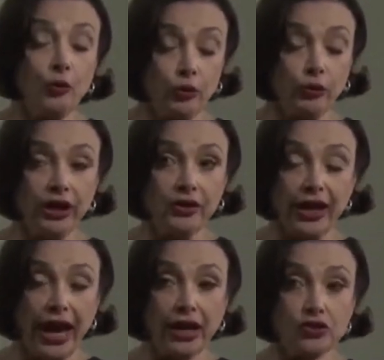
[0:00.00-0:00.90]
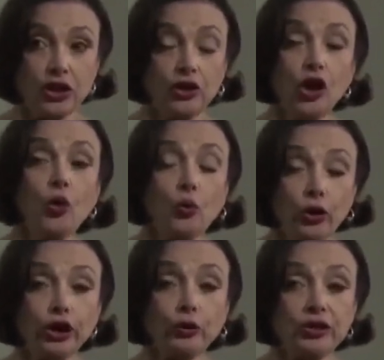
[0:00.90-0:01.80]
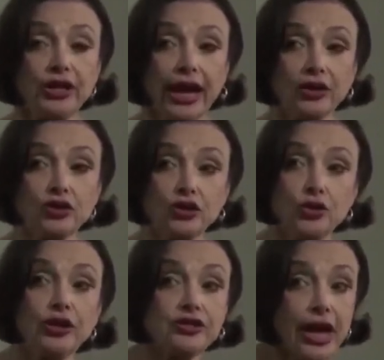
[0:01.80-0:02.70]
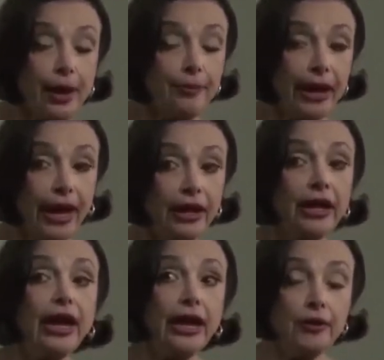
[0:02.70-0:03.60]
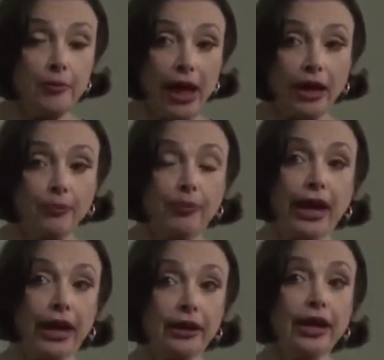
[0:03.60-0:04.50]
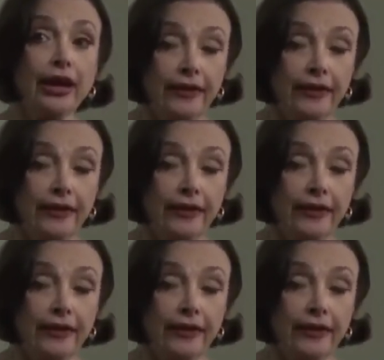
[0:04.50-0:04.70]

when we attach it, we're going to attach it to the top pad and the bottom pad.